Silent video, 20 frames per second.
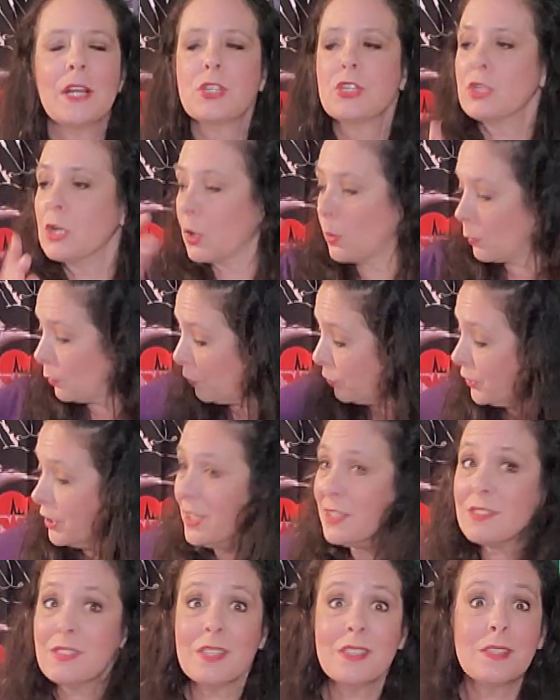So
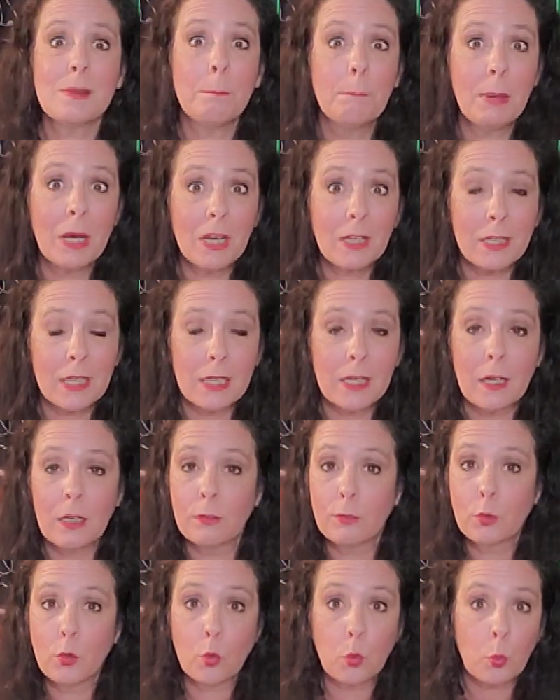this is a bucket
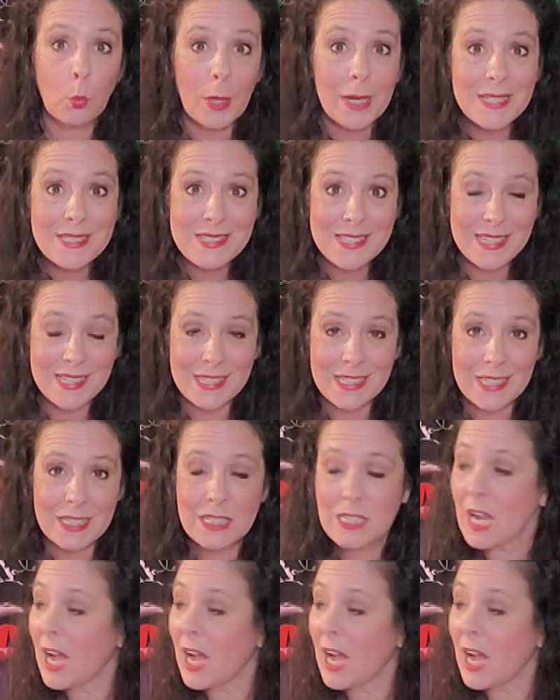of craziness.